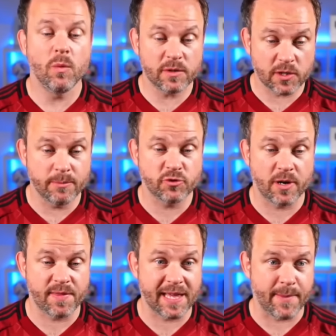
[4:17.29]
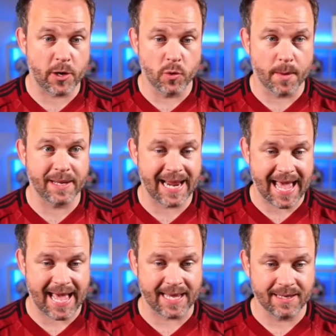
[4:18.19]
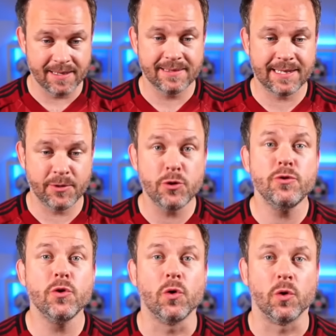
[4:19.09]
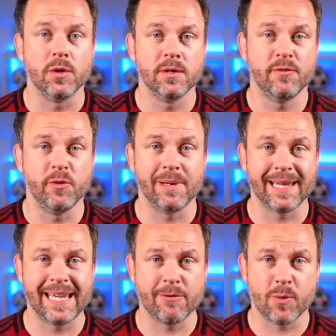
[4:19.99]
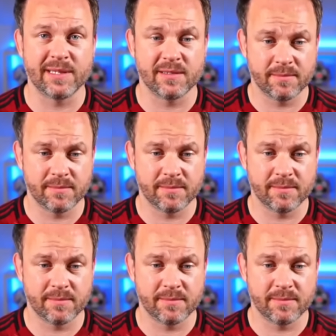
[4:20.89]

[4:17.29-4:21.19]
Whilst I'm trying to think about who I'm going to add, tell me who your footballing hero is.